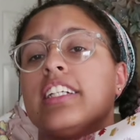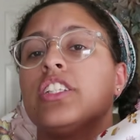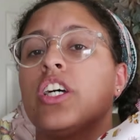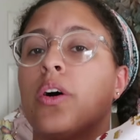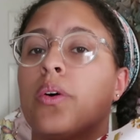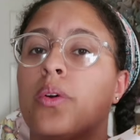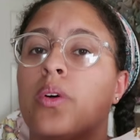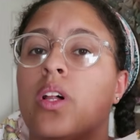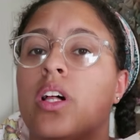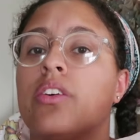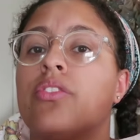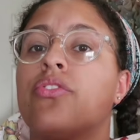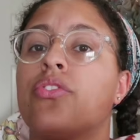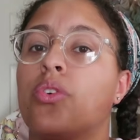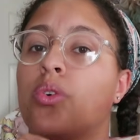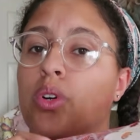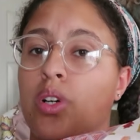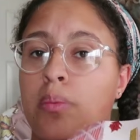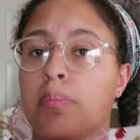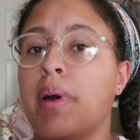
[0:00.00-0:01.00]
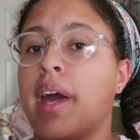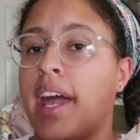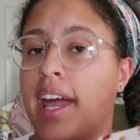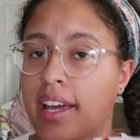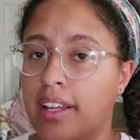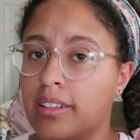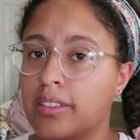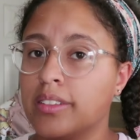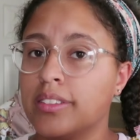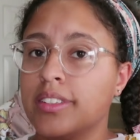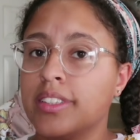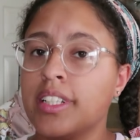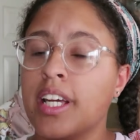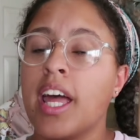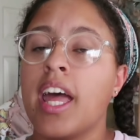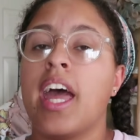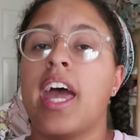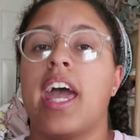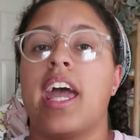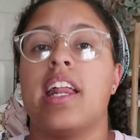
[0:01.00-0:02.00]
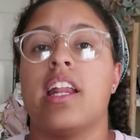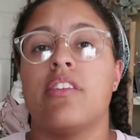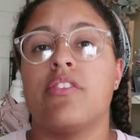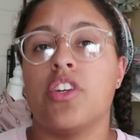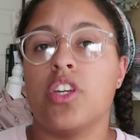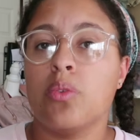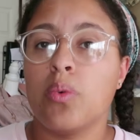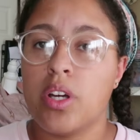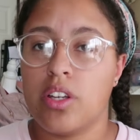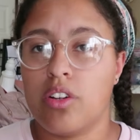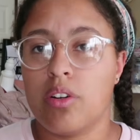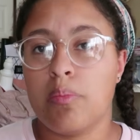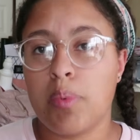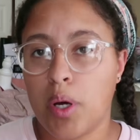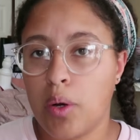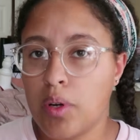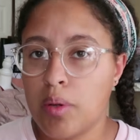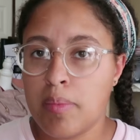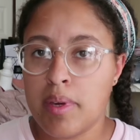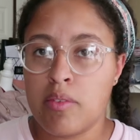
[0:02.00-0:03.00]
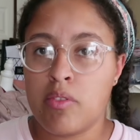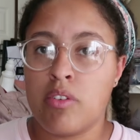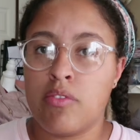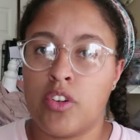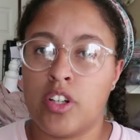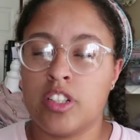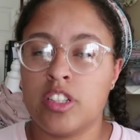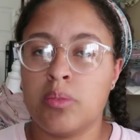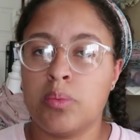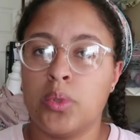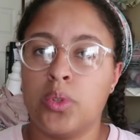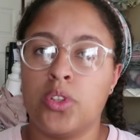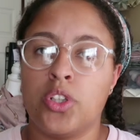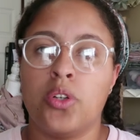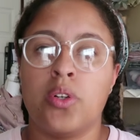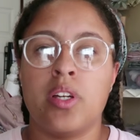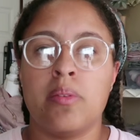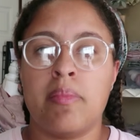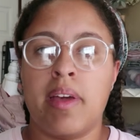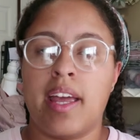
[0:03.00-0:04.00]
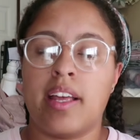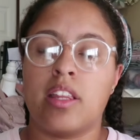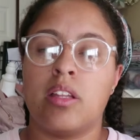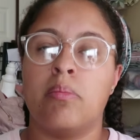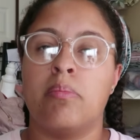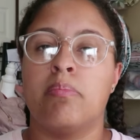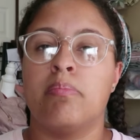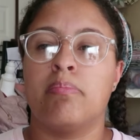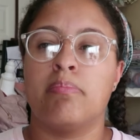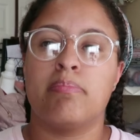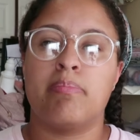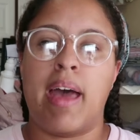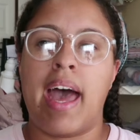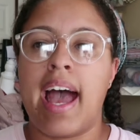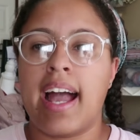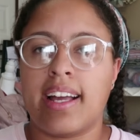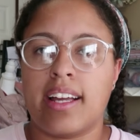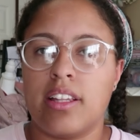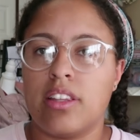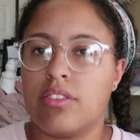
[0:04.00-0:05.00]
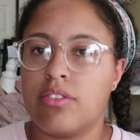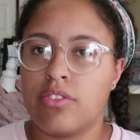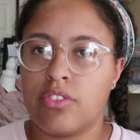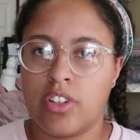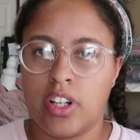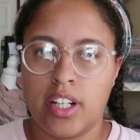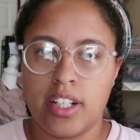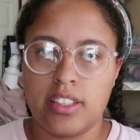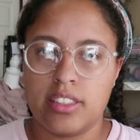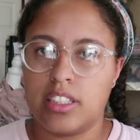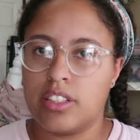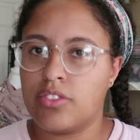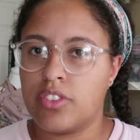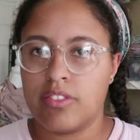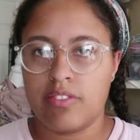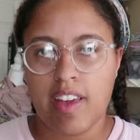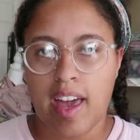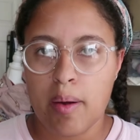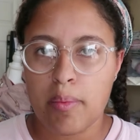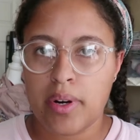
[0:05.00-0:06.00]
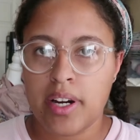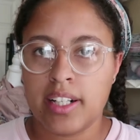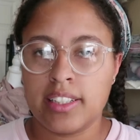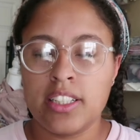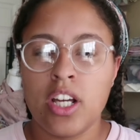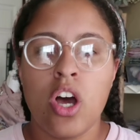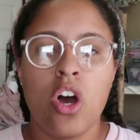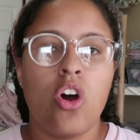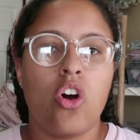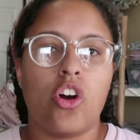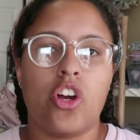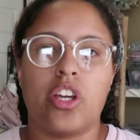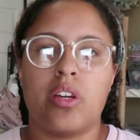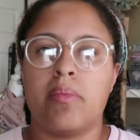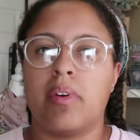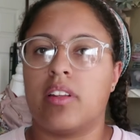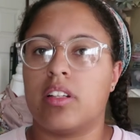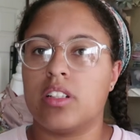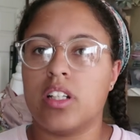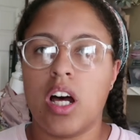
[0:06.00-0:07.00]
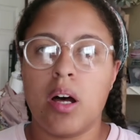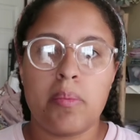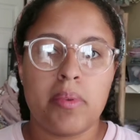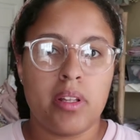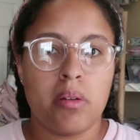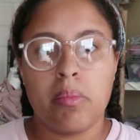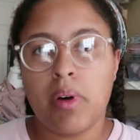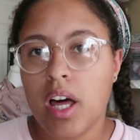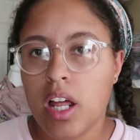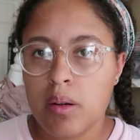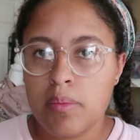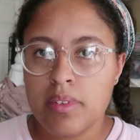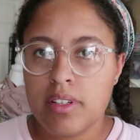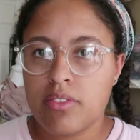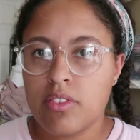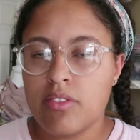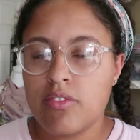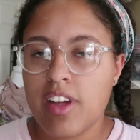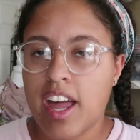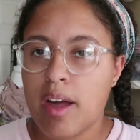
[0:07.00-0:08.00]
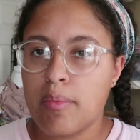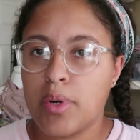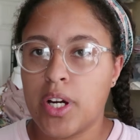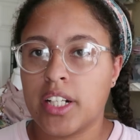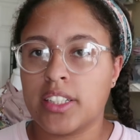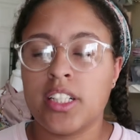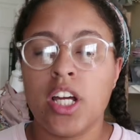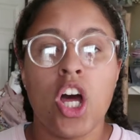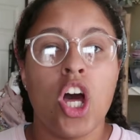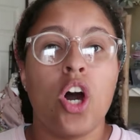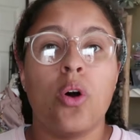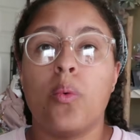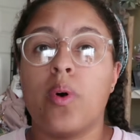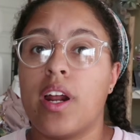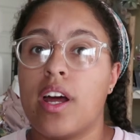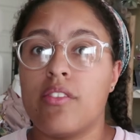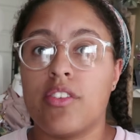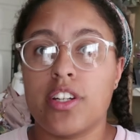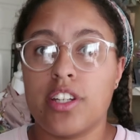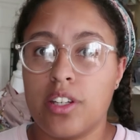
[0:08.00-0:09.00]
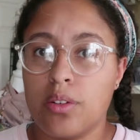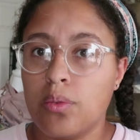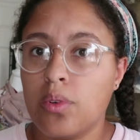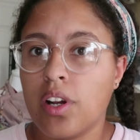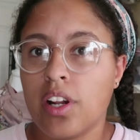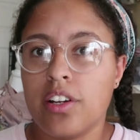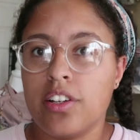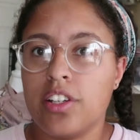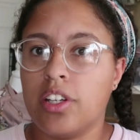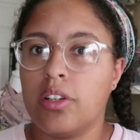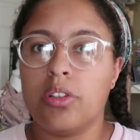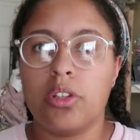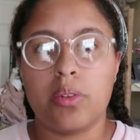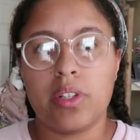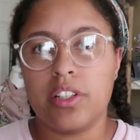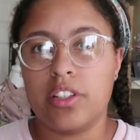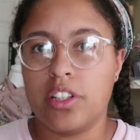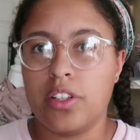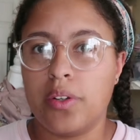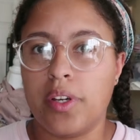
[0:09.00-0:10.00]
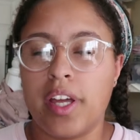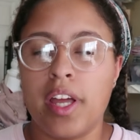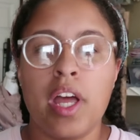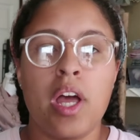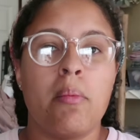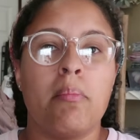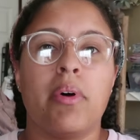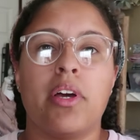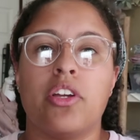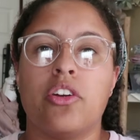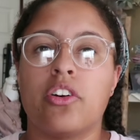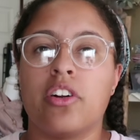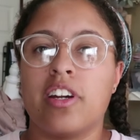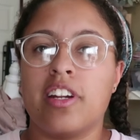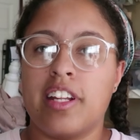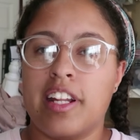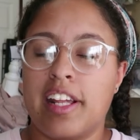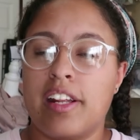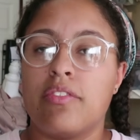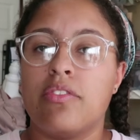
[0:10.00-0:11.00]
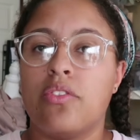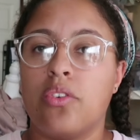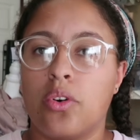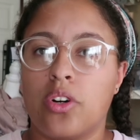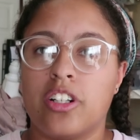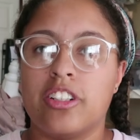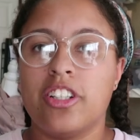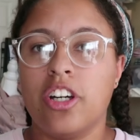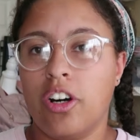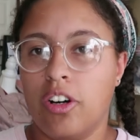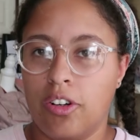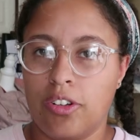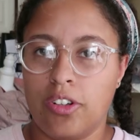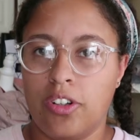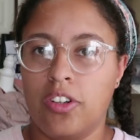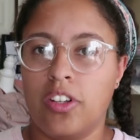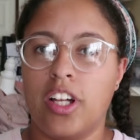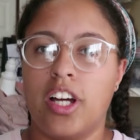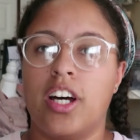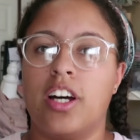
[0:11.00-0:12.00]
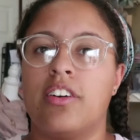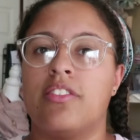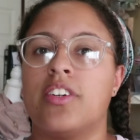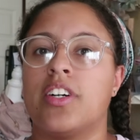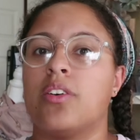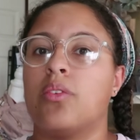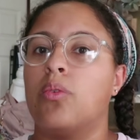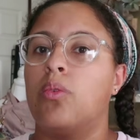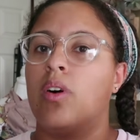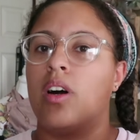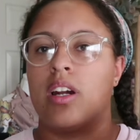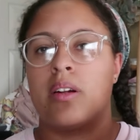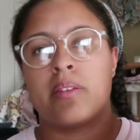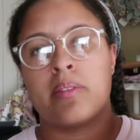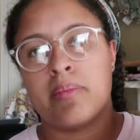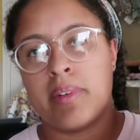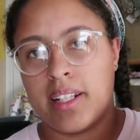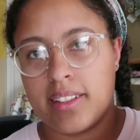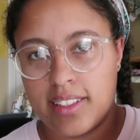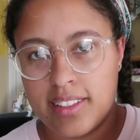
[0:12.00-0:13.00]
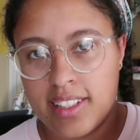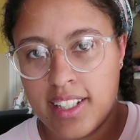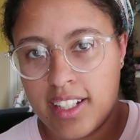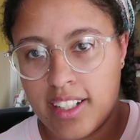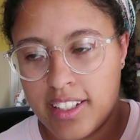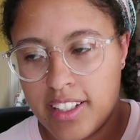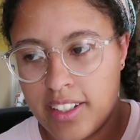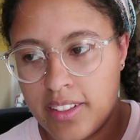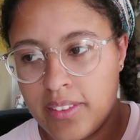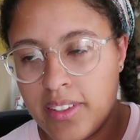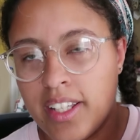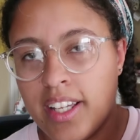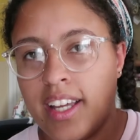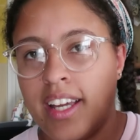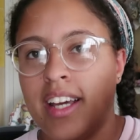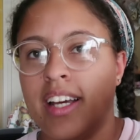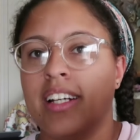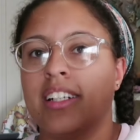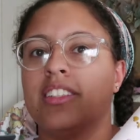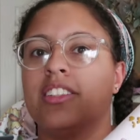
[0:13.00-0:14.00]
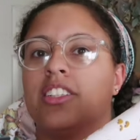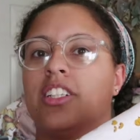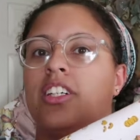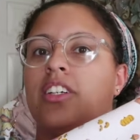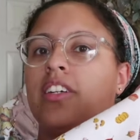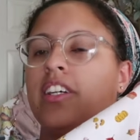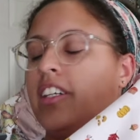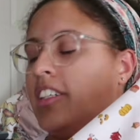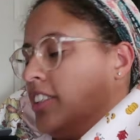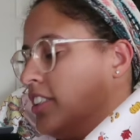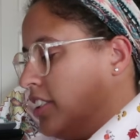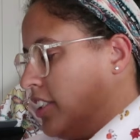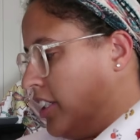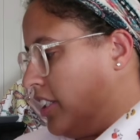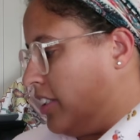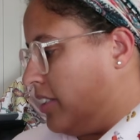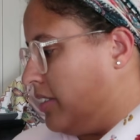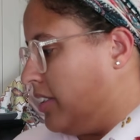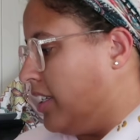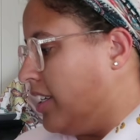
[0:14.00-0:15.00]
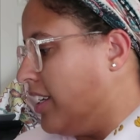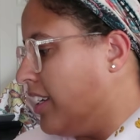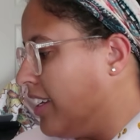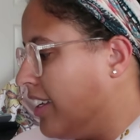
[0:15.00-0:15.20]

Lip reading: a total of 4 panels, and if you want your bow to be reversible, you can make the back and the front different fabrics, or you can make the top and the bottom different fabrics. Whatever you want to do, you can do it, but you're going to need 4 total of what I'm about to tell you. So here's 2